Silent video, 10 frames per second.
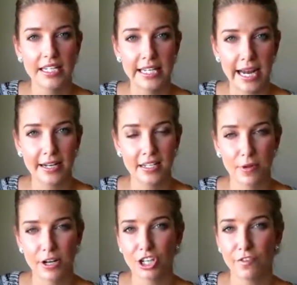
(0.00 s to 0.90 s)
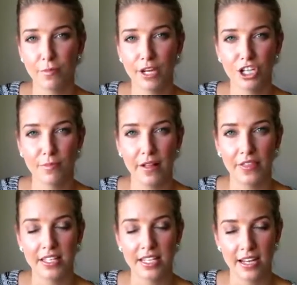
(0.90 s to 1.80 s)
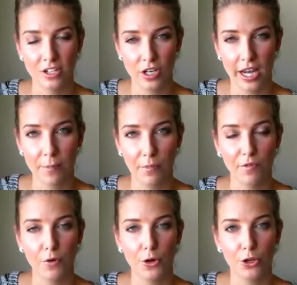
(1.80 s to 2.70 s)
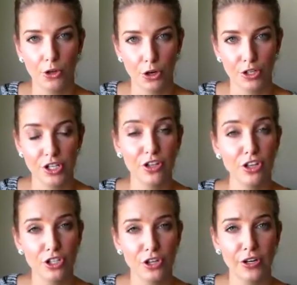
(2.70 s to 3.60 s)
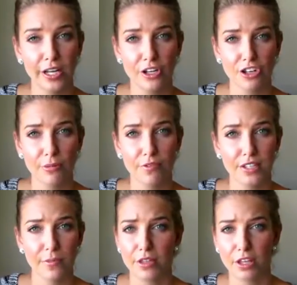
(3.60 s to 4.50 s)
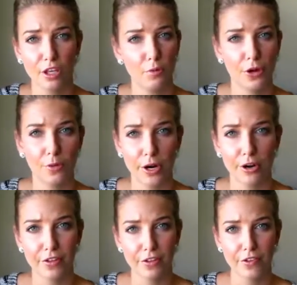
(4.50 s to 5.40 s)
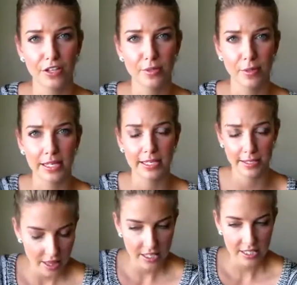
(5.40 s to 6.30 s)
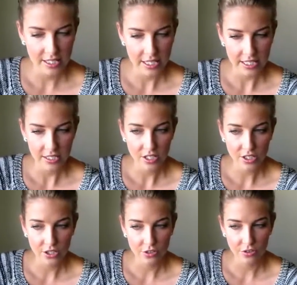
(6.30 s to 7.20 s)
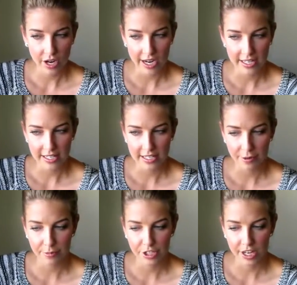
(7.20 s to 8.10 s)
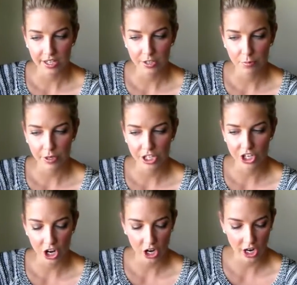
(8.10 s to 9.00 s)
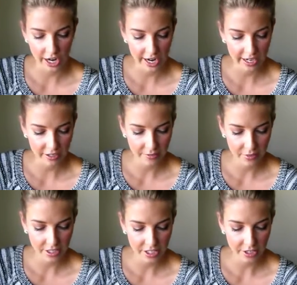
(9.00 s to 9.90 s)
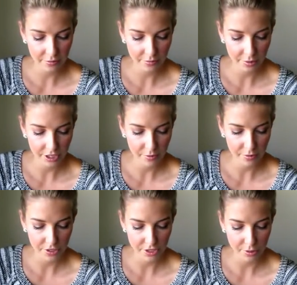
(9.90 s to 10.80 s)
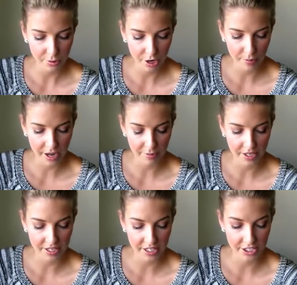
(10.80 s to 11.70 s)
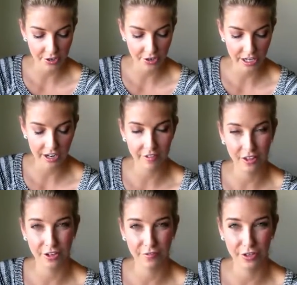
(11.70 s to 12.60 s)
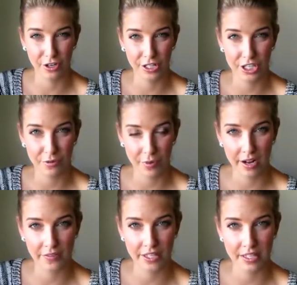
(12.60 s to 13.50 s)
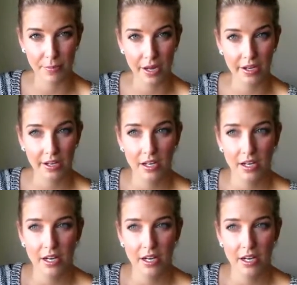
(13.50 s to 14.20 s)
to gain as much information about this as you can before you go, so that you don't get in trouble for something that you weren't aware of in the first place. This leads to a subject which I didn't really want to talk about because I don't have a lot of knowledge about this, but